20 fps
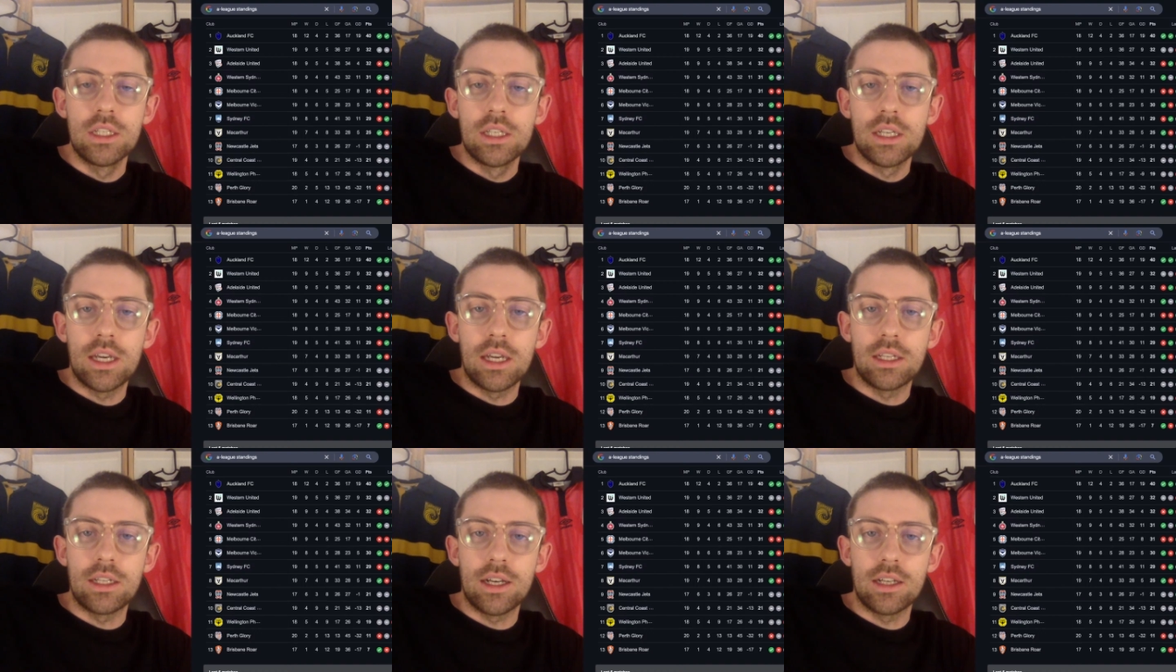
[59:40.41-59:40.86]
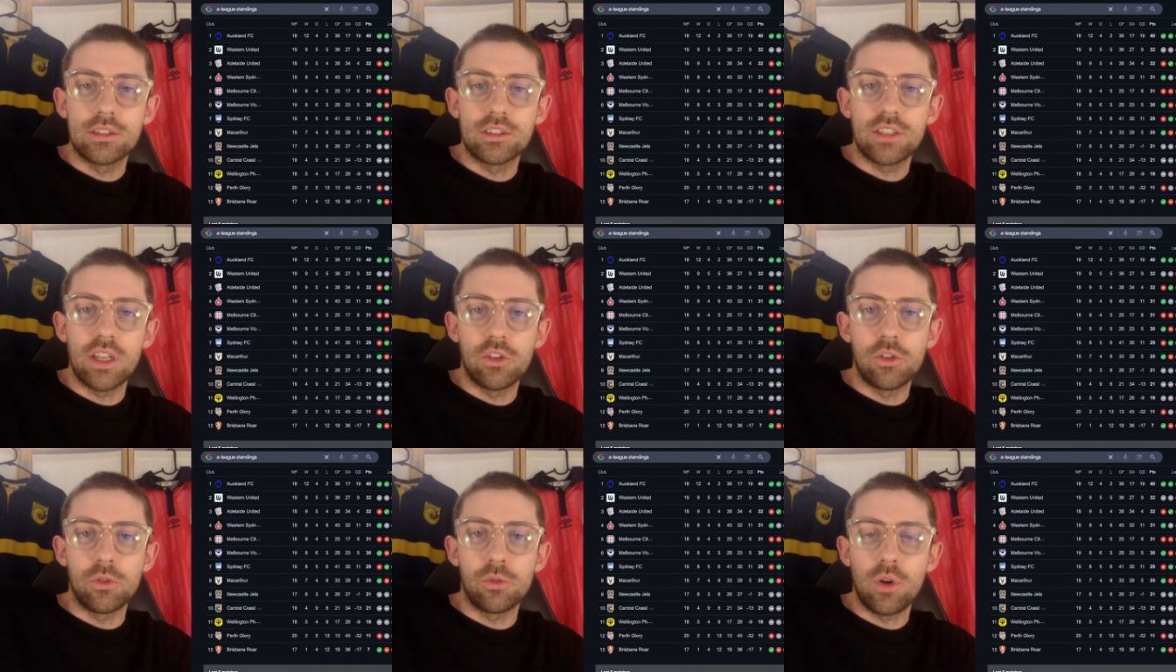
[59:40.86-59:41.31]
And stay
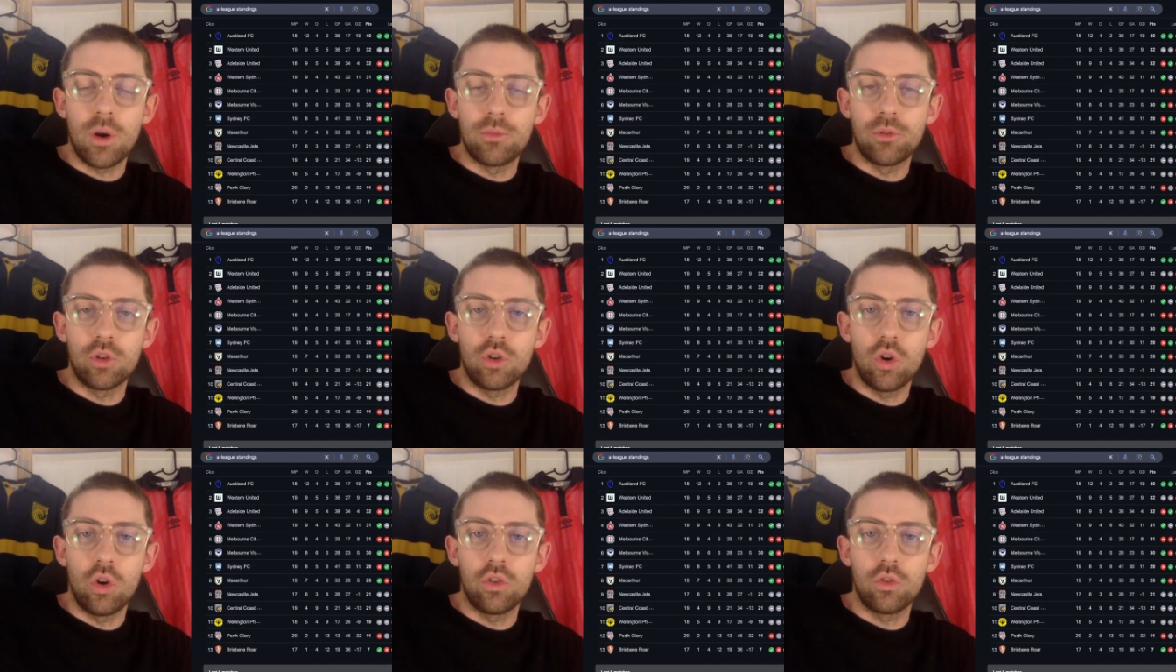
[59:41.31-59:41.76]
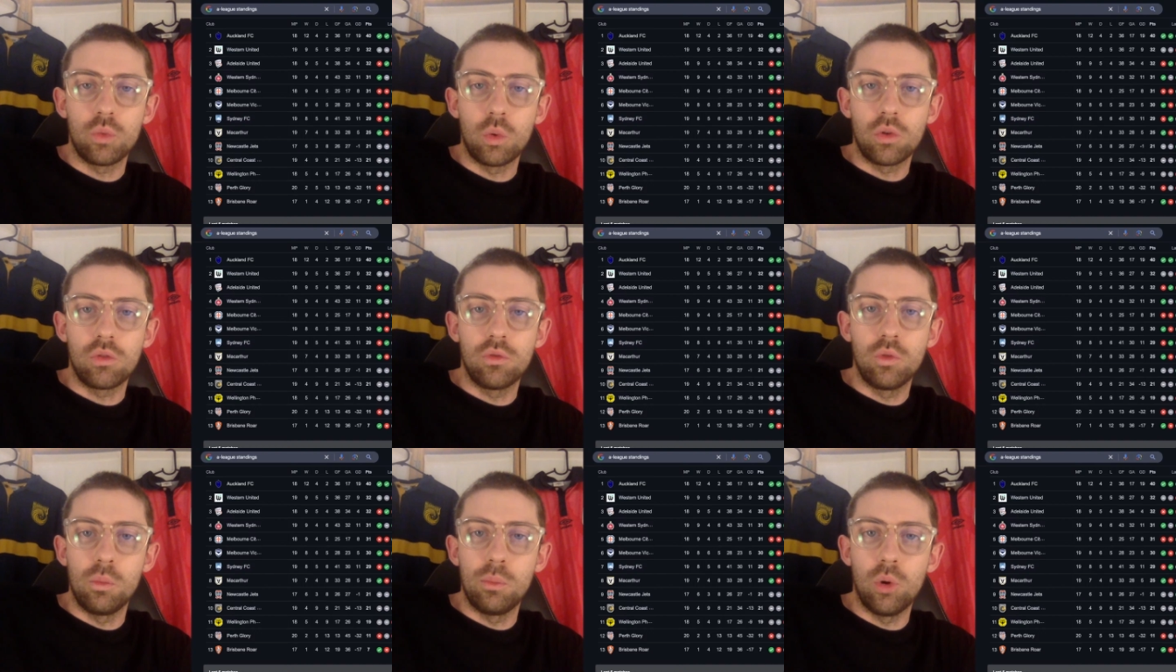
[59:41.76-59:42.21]
subscribed to Coastwatch
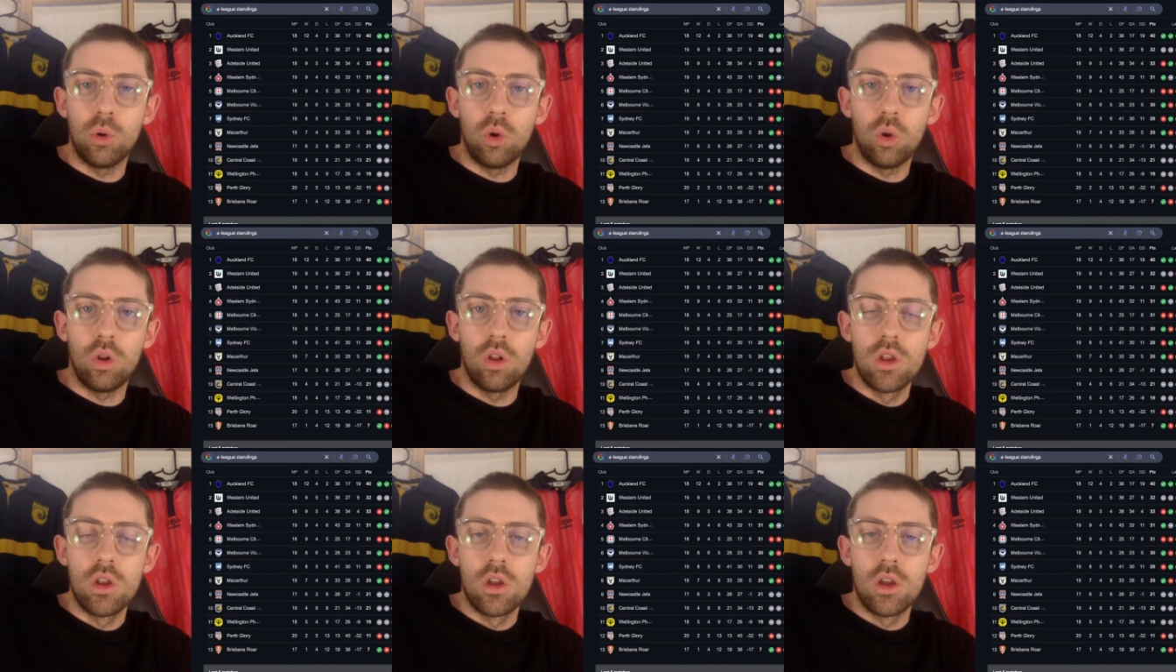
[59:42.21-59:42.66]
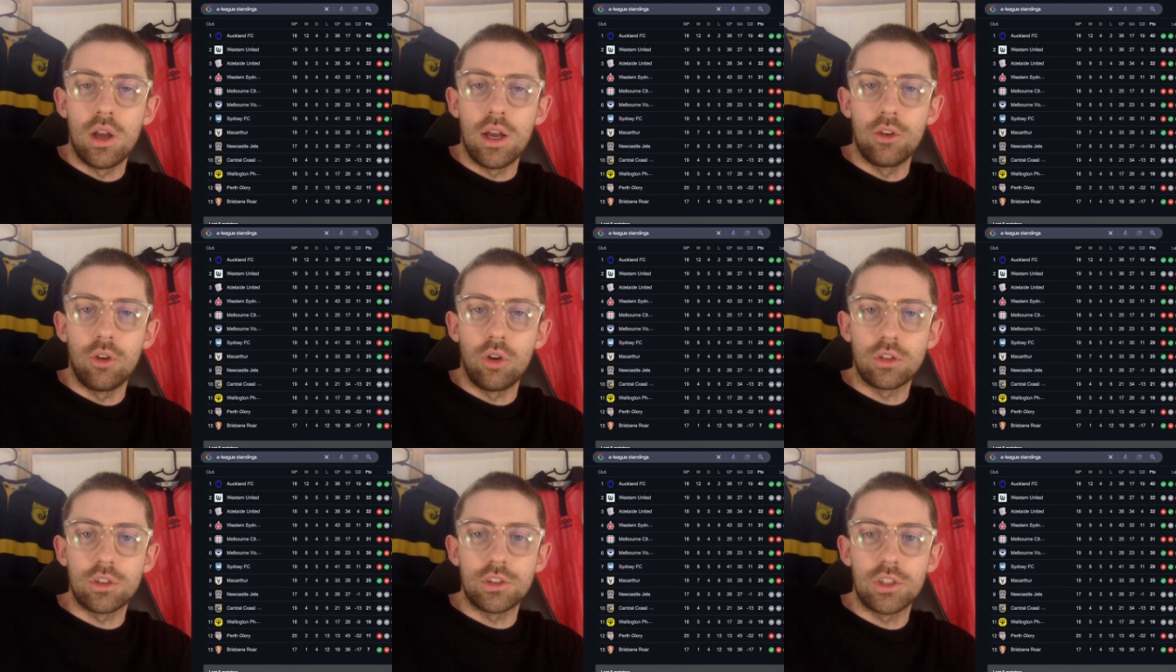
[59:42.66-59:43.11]
Football,
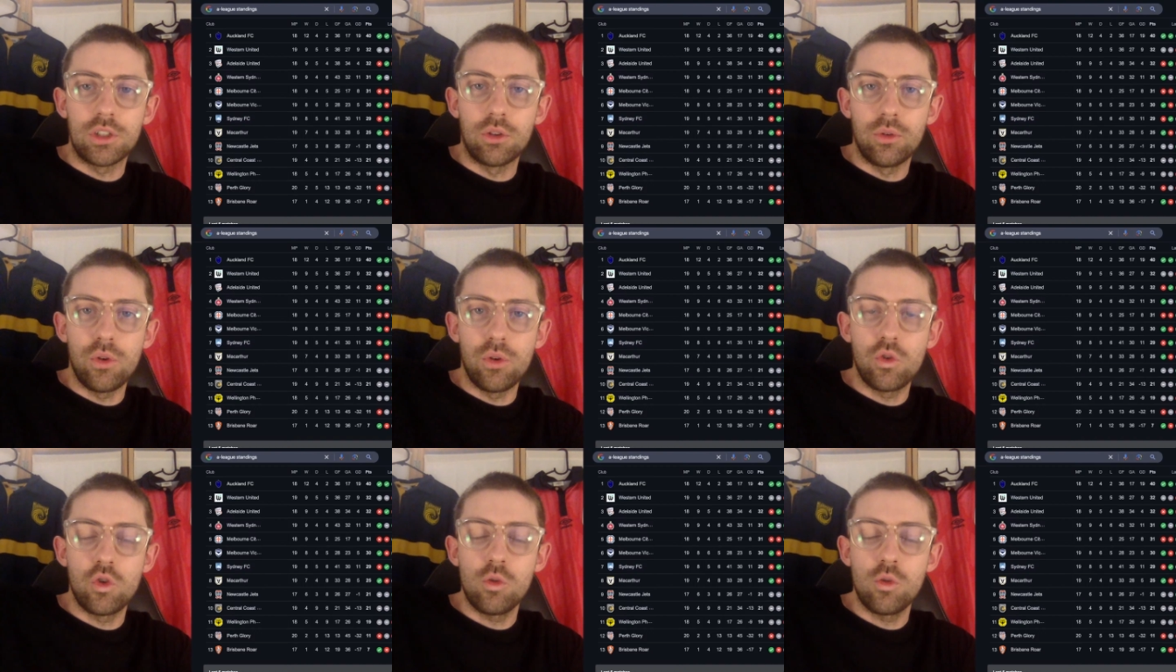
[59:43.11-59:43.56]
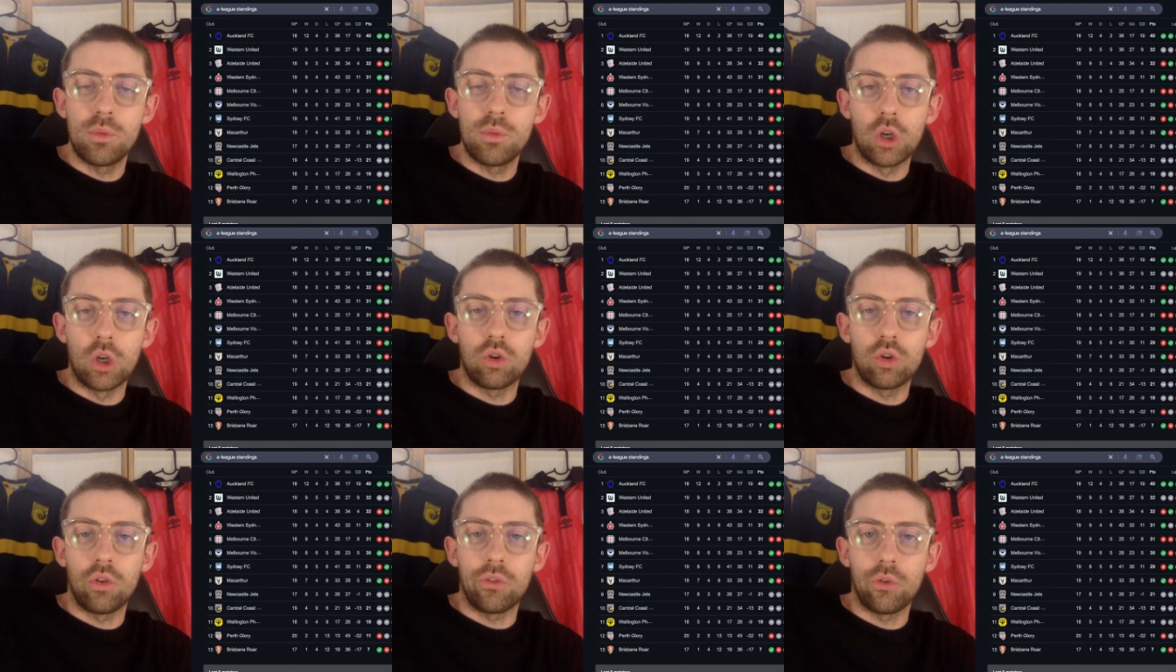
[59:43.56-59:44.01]
not just here on YouTube, but
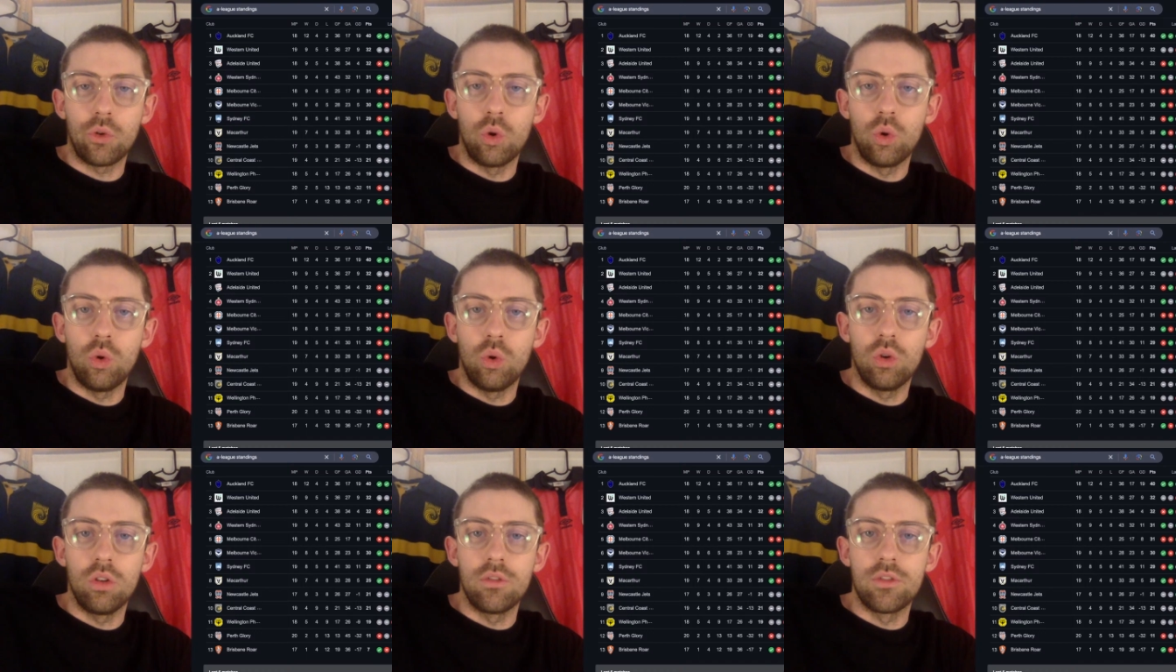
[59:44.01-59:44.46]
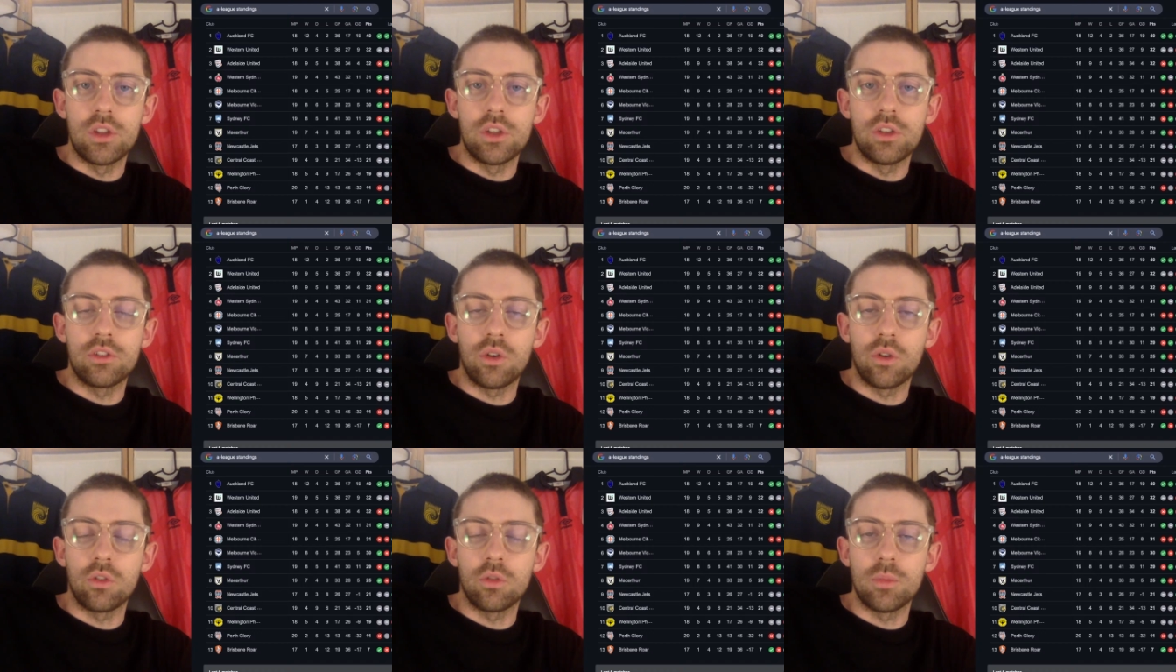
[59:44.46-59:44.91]
across all of the
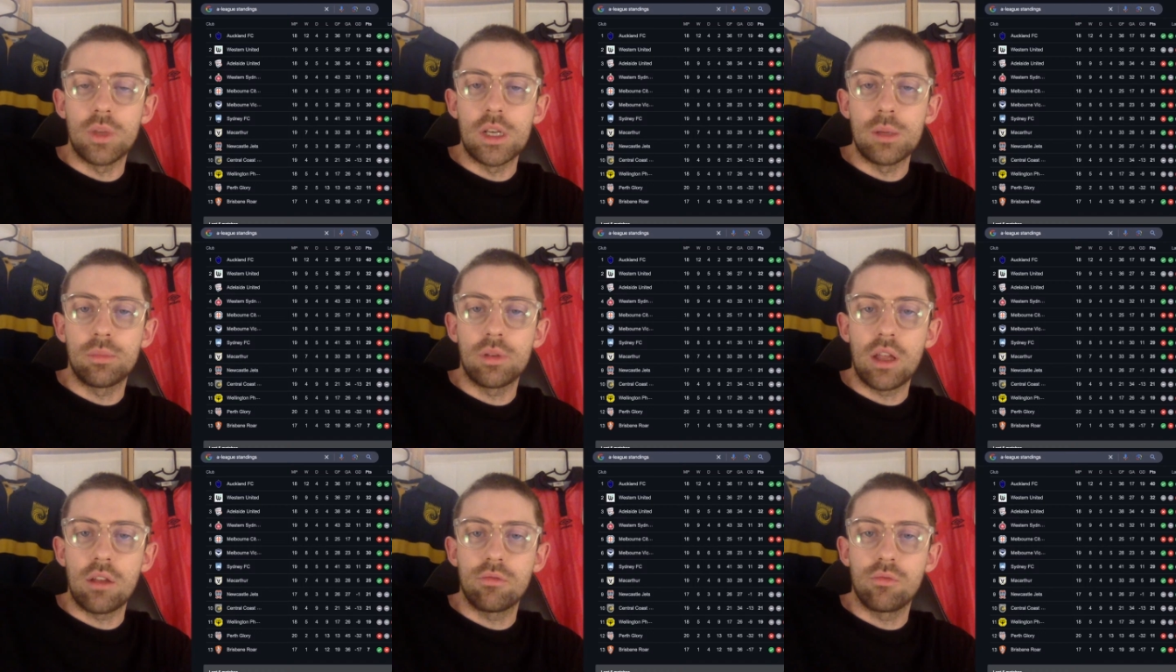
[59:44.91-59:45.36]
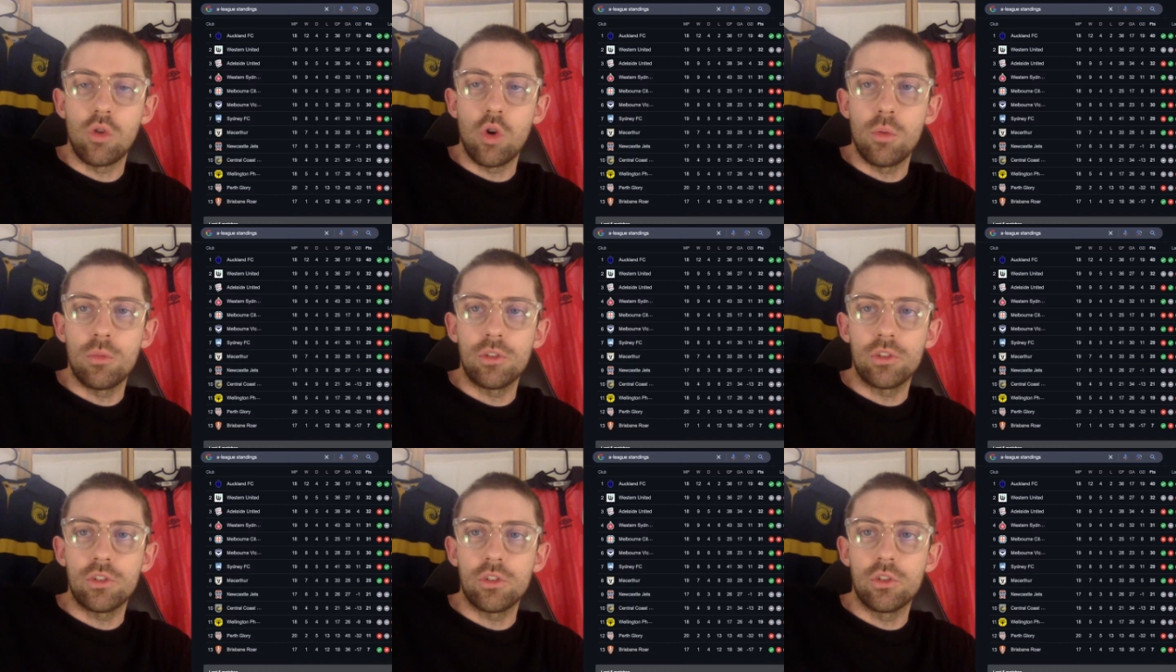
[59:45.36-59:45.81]
social media
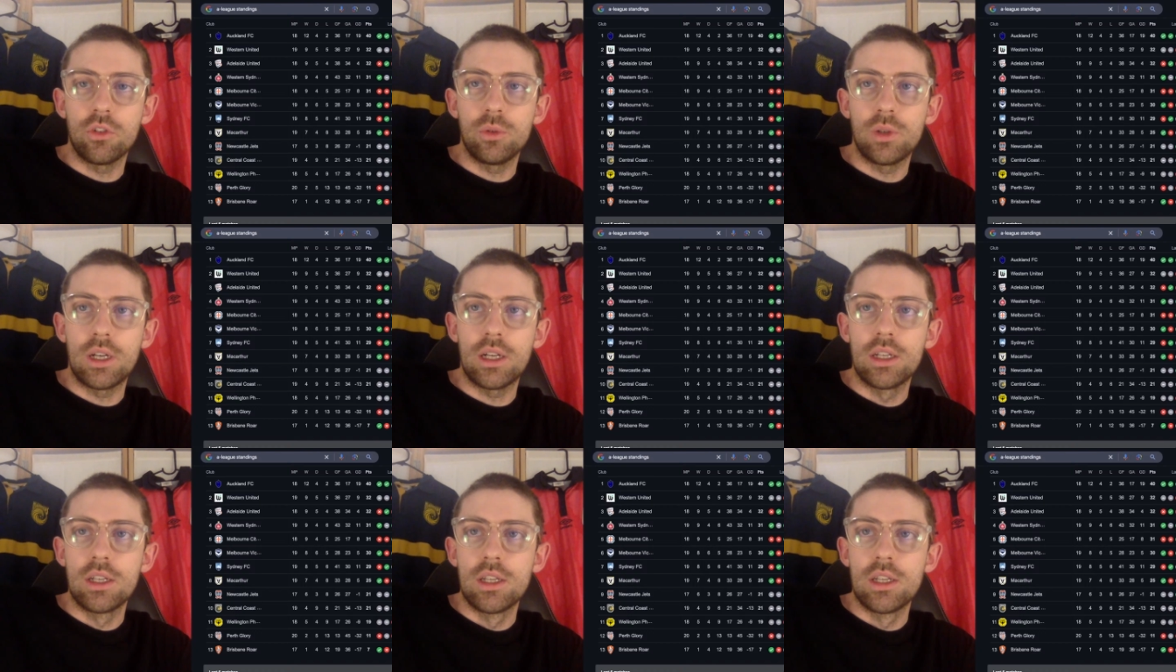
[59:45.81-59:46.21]
platforms to